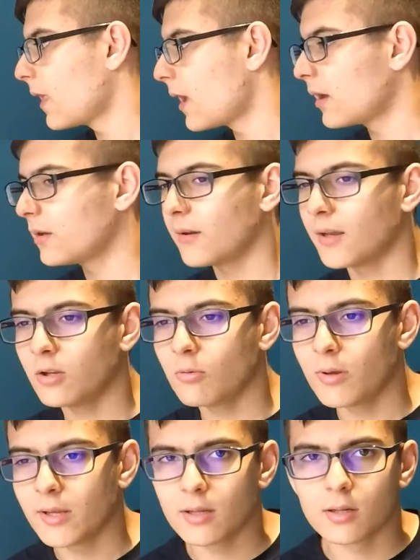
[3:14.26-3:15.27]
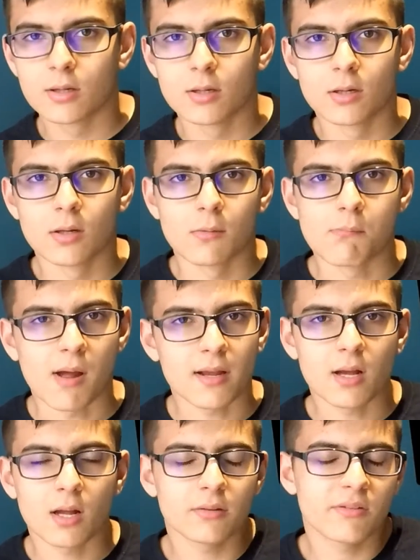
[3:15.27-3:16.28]
And anyway, my
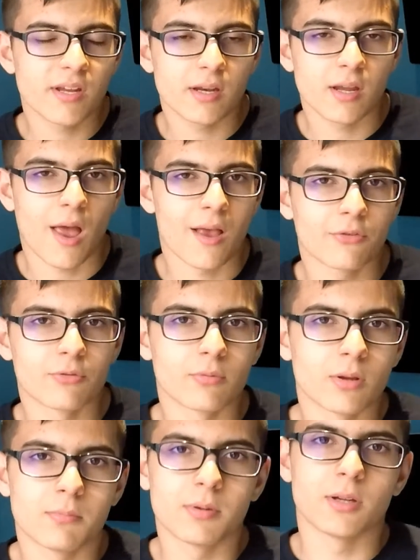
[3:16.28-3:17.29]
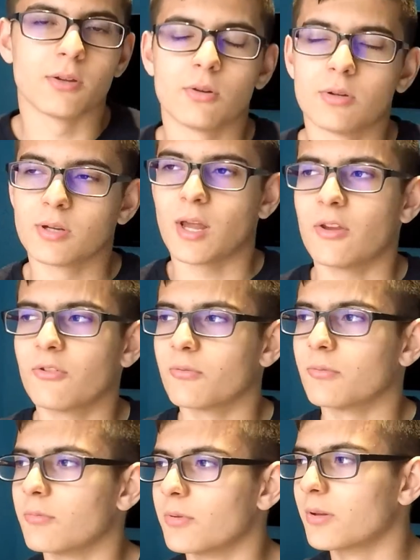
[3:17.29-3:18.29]
content hasn't really been good. It
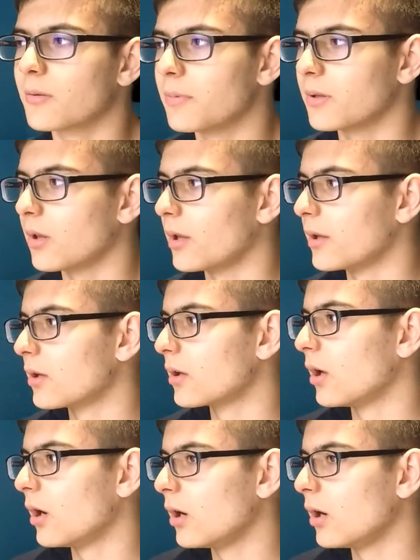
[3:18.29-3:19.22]
hasn't really been like